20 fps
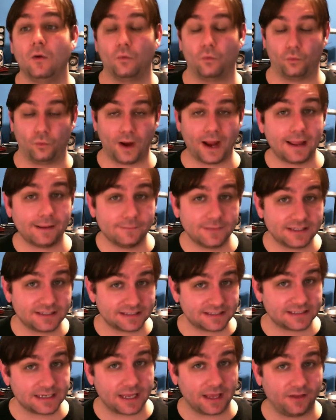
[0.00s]
RAM
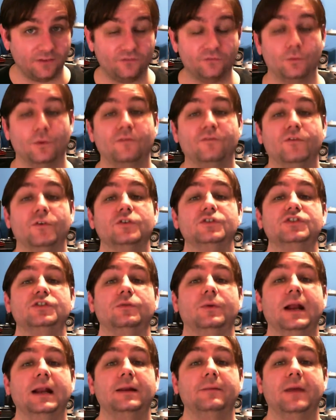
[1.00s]
itself refers
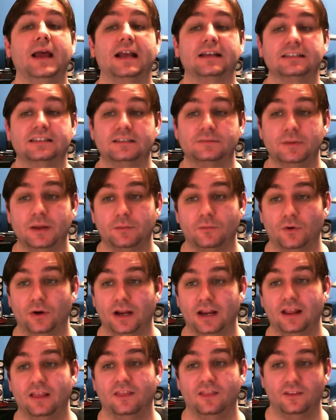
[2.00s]
to random access memory.